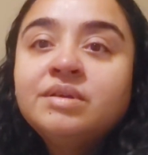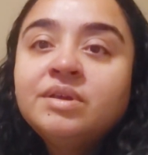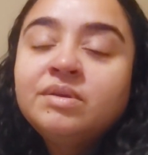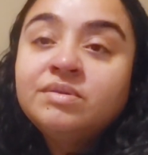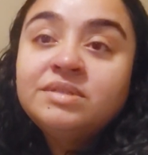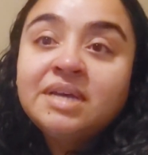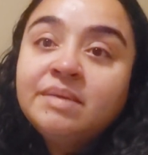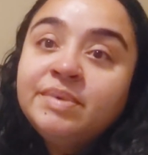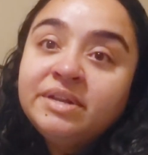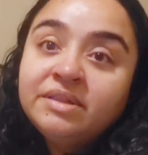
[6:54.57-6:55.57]
you know,
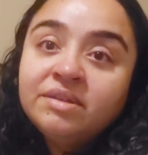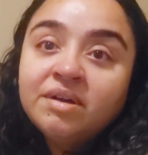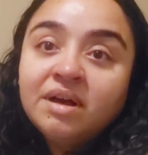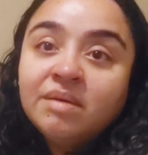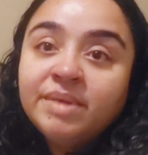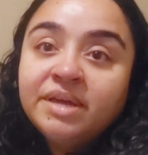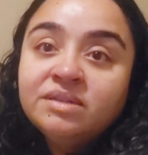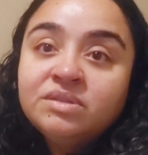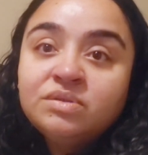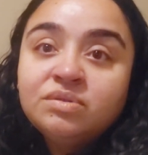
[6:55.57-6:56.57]
type it in the
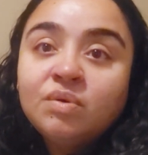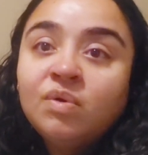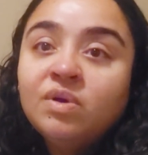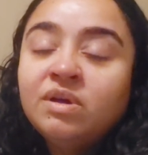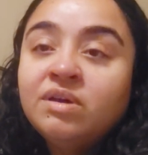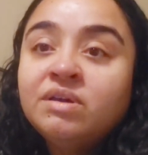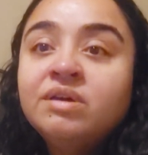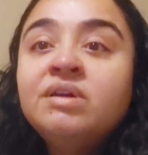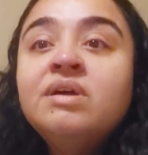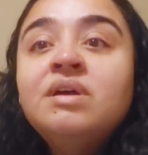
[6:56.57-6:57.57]
comments
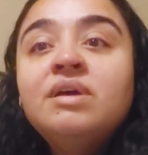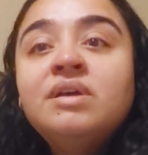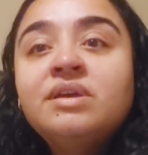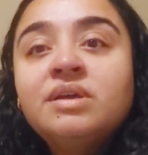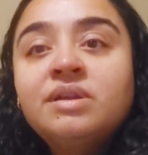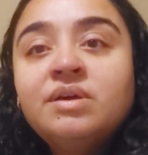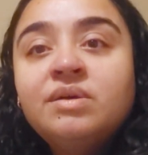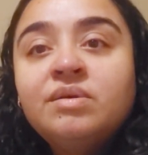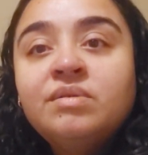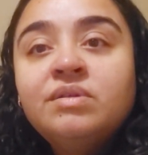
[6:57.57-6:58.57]
or, you
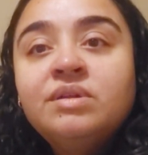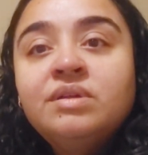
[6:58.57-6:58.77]
know,